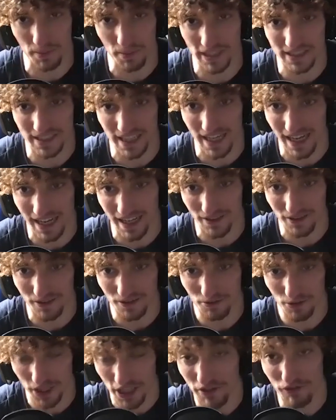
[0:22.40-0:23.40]
about that
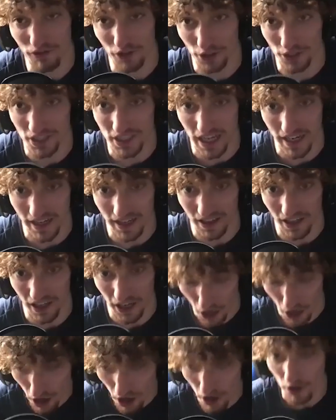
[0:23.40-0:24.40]
when he first said it.
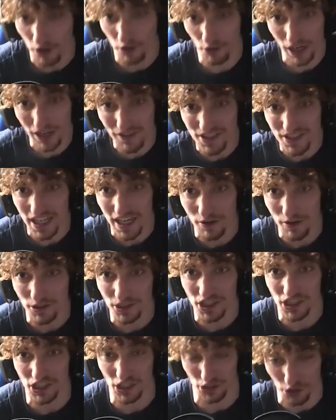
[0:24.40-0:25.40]
Like, oh, a Crave
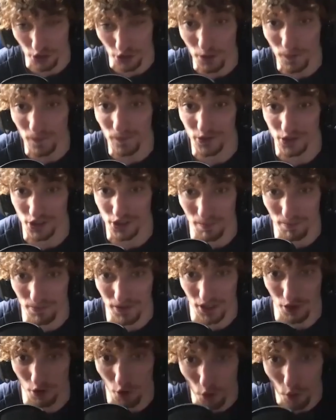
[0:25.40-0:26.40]
sandwich is the term for
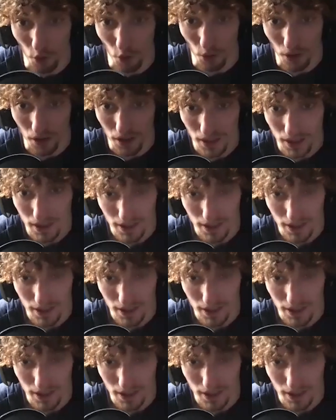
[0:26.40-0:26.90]
something cool.